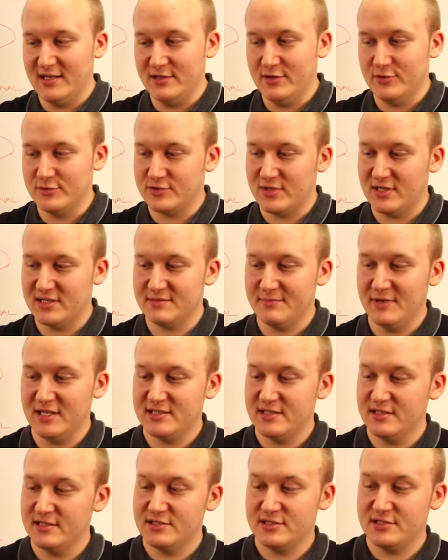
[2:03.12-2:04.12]
at your
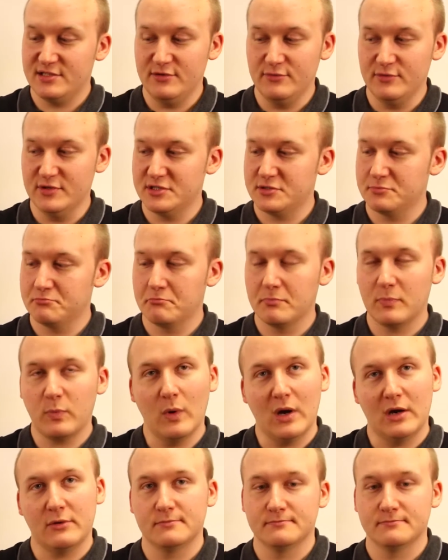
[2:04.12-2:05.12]
transmitters, you would
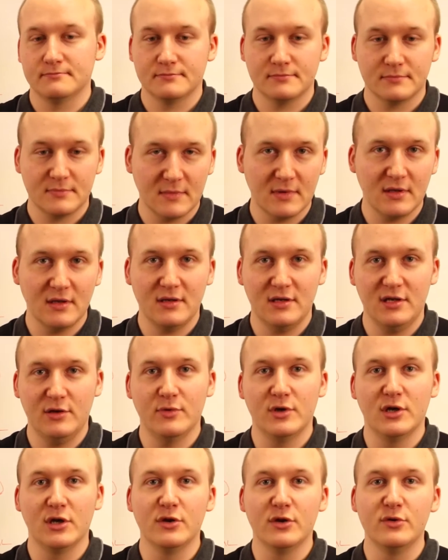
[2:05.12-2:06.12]

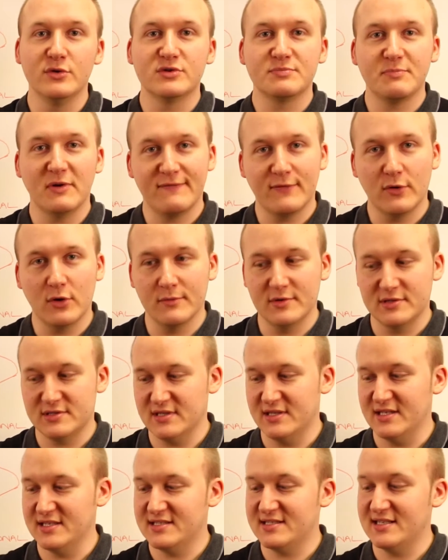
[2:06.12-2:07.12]
lose performance
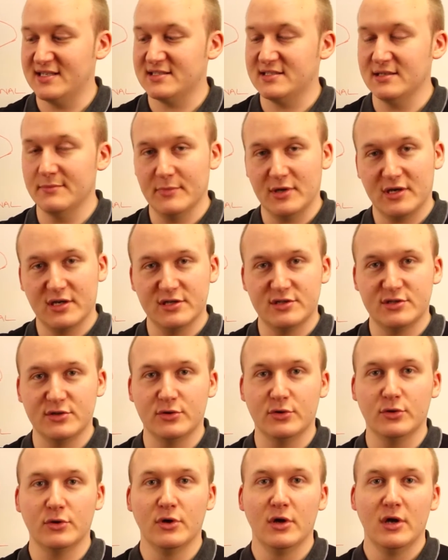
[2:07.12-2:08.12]
in the system because
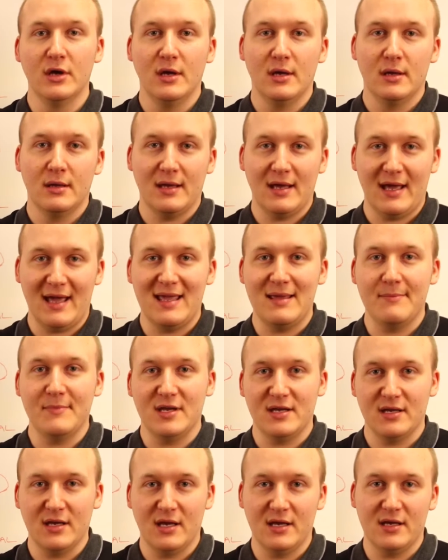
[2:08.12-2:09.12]
you're
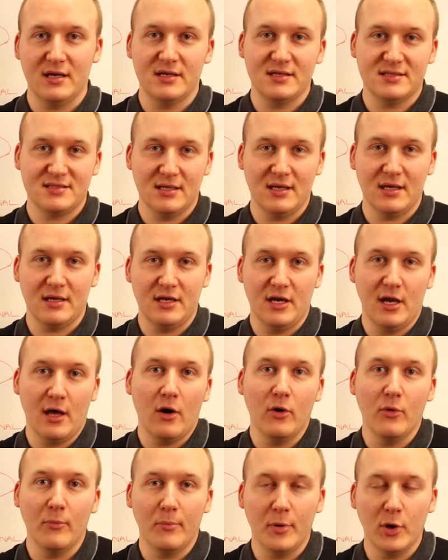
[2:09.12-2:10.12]
aiming a
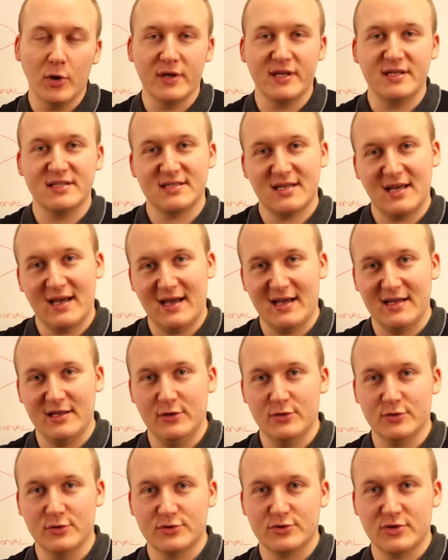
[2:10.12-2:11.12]
null point at
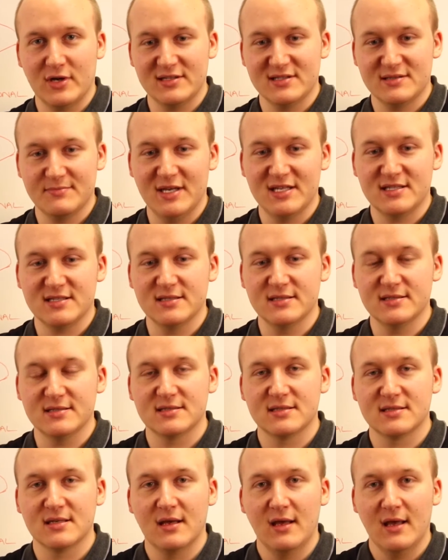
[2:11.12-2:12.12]
your
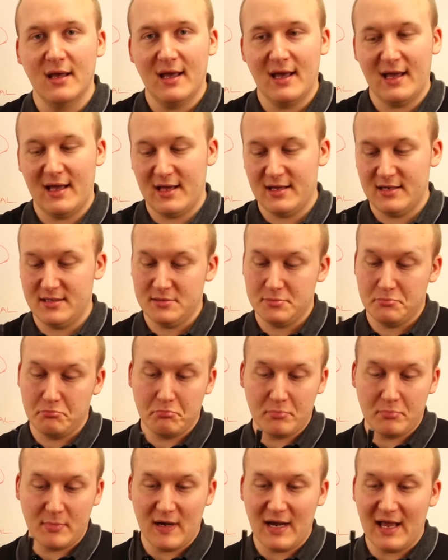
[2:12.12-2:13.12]
transmitters. And
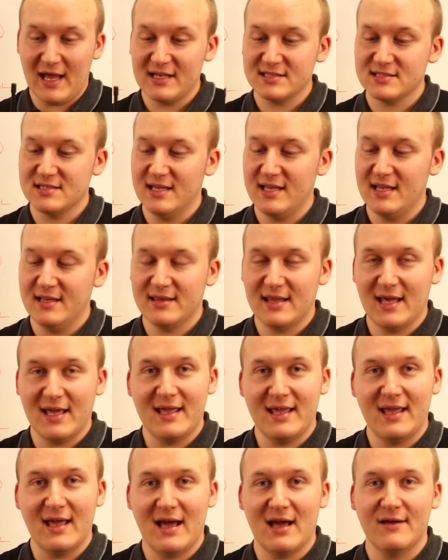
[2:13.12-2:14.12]
lastly,
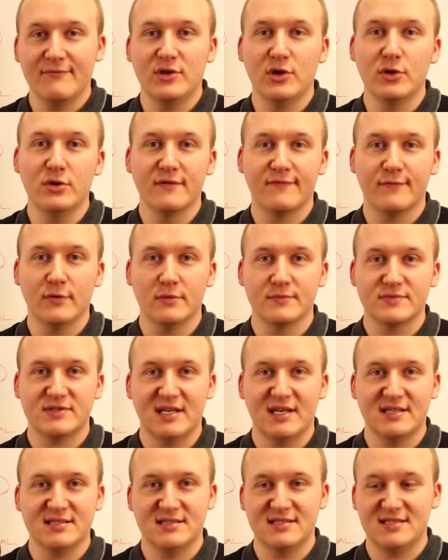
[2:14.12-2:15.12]
they have uniform
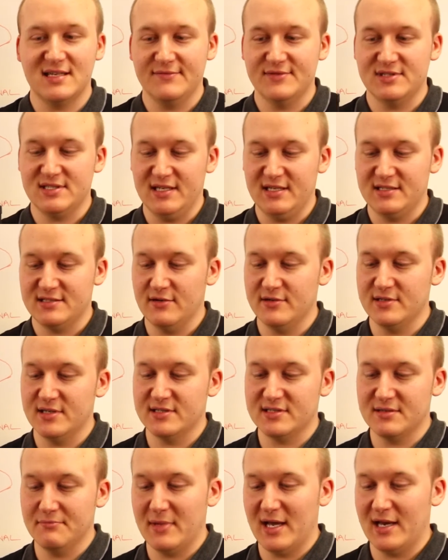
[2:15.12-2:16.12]
sensitivity. So it
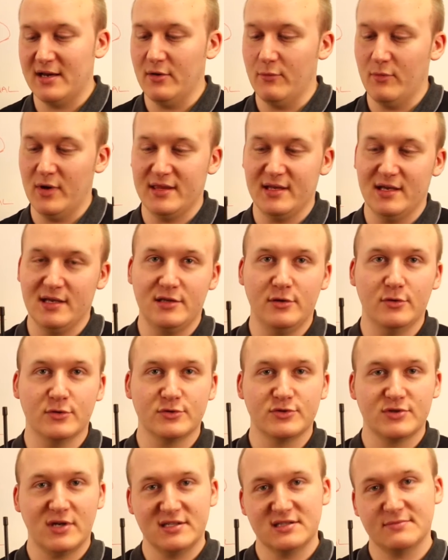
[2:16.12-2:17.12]
doesn't matter whether your
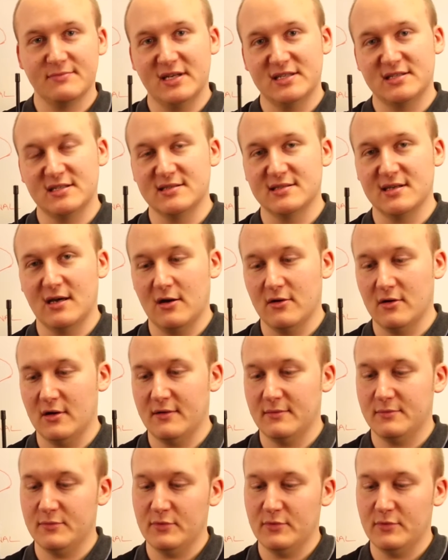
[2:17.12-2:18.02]
transmitters are